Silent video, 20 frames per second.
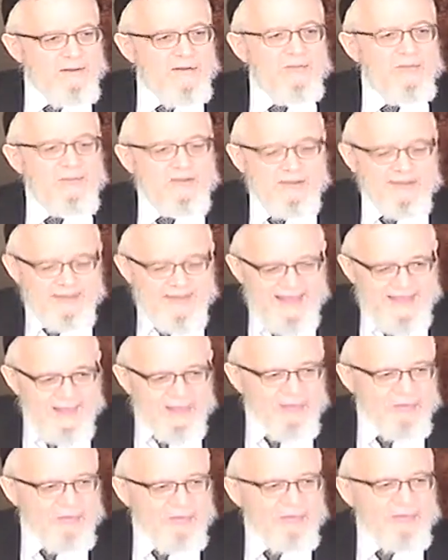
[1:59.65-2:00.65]
We thank
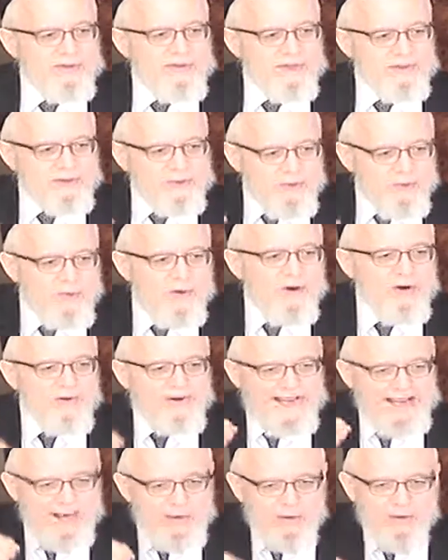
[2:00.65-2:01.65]
you that you are
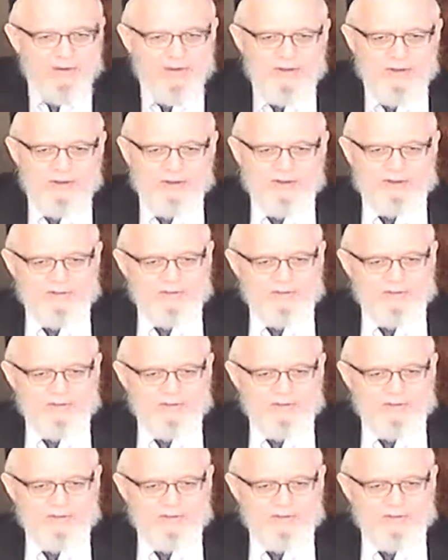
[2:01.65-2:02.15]
our God.